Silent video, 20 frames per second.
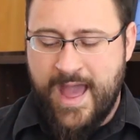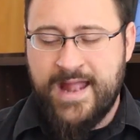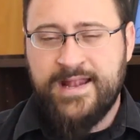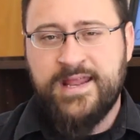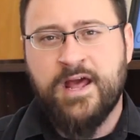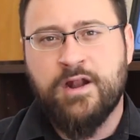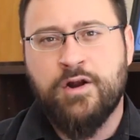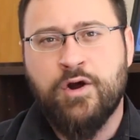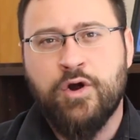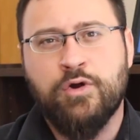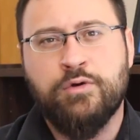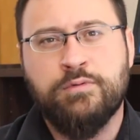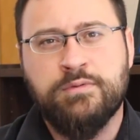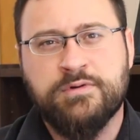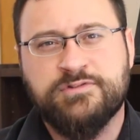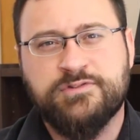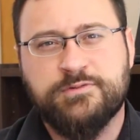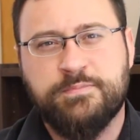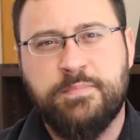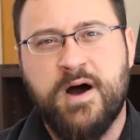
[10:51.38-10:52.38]
And yet her
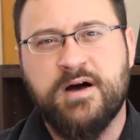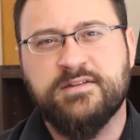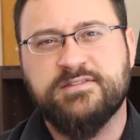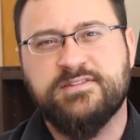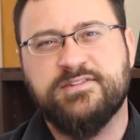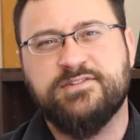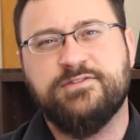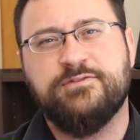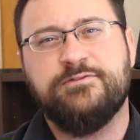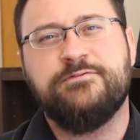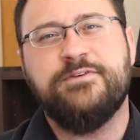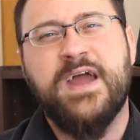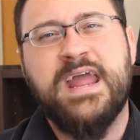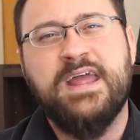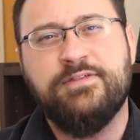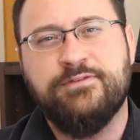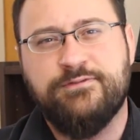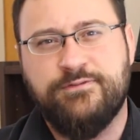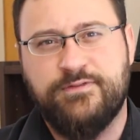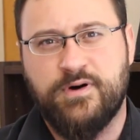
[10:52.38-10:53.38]
response is
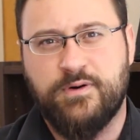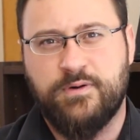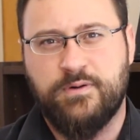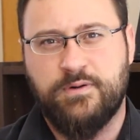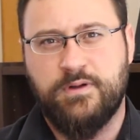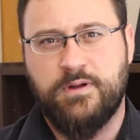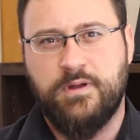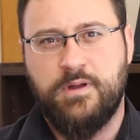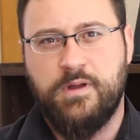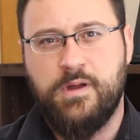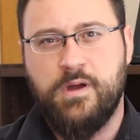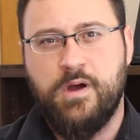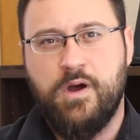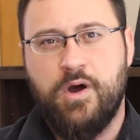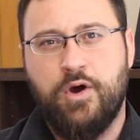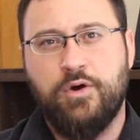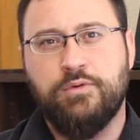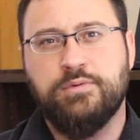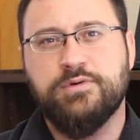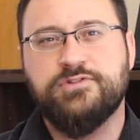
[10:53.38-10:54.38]
faithful.
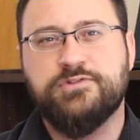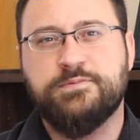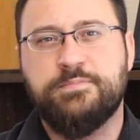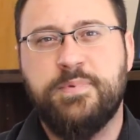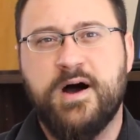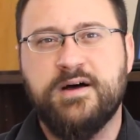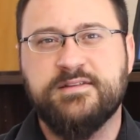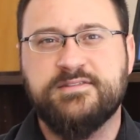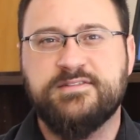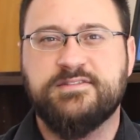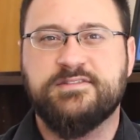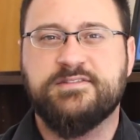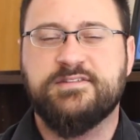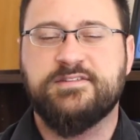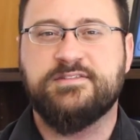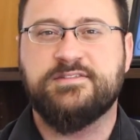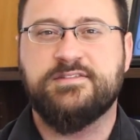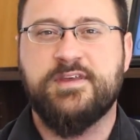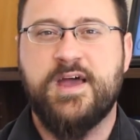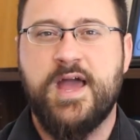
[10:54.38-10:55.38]
Her response is
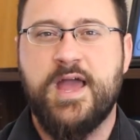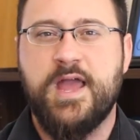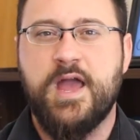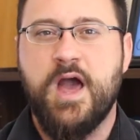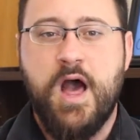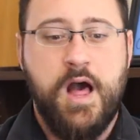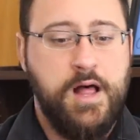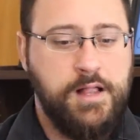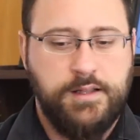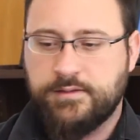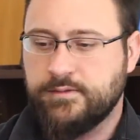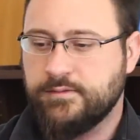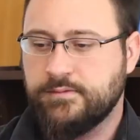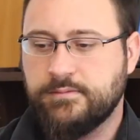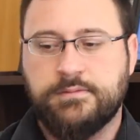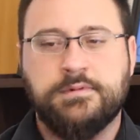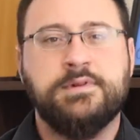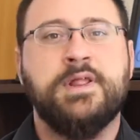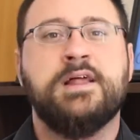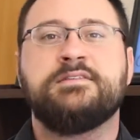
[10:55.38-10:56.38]
to say,
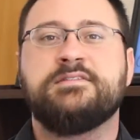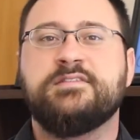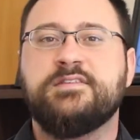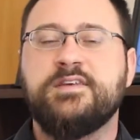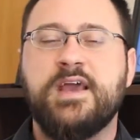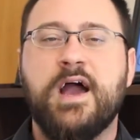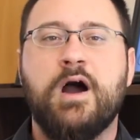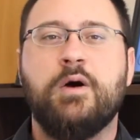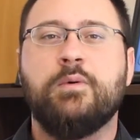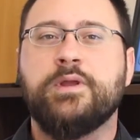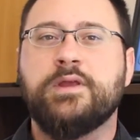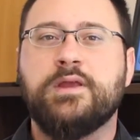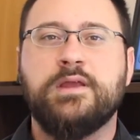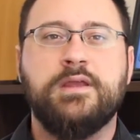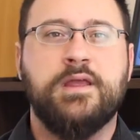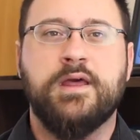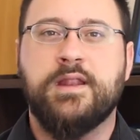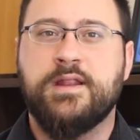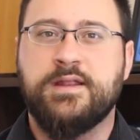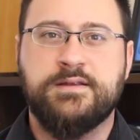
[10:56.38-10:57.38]
let's see how we
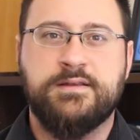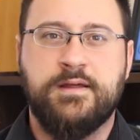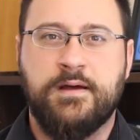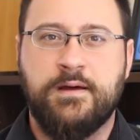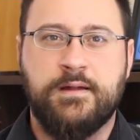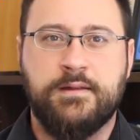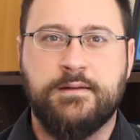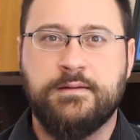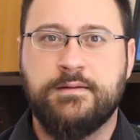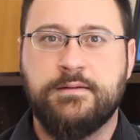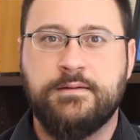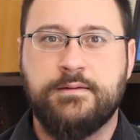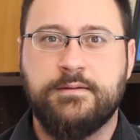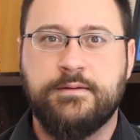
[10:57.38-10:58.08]
can get it done.